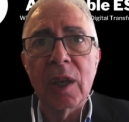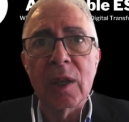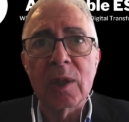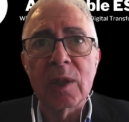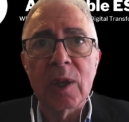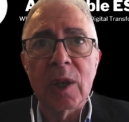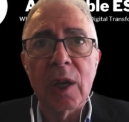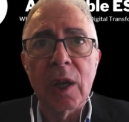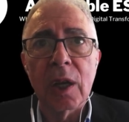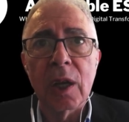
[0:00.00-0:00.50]

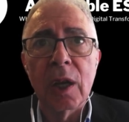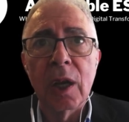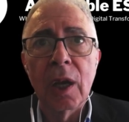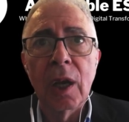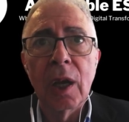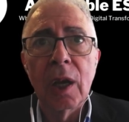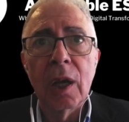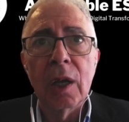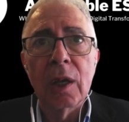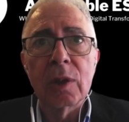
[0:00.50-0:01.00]
ESG,
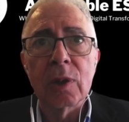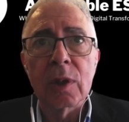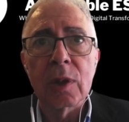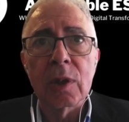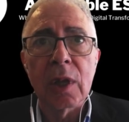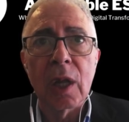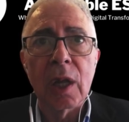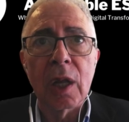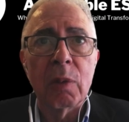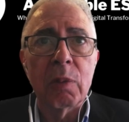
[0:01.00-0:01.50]

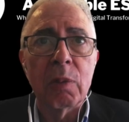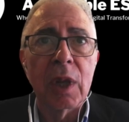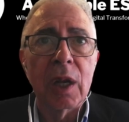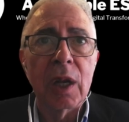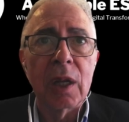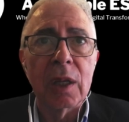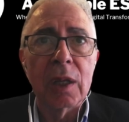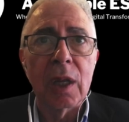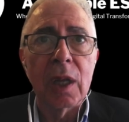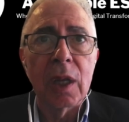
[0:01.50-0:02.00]

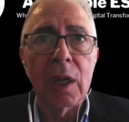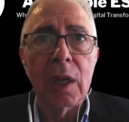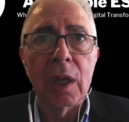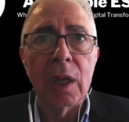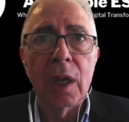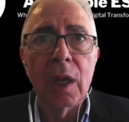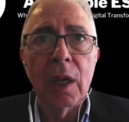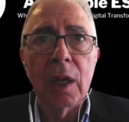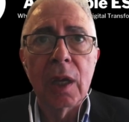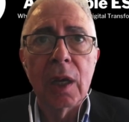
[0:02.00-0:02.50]
sustainability,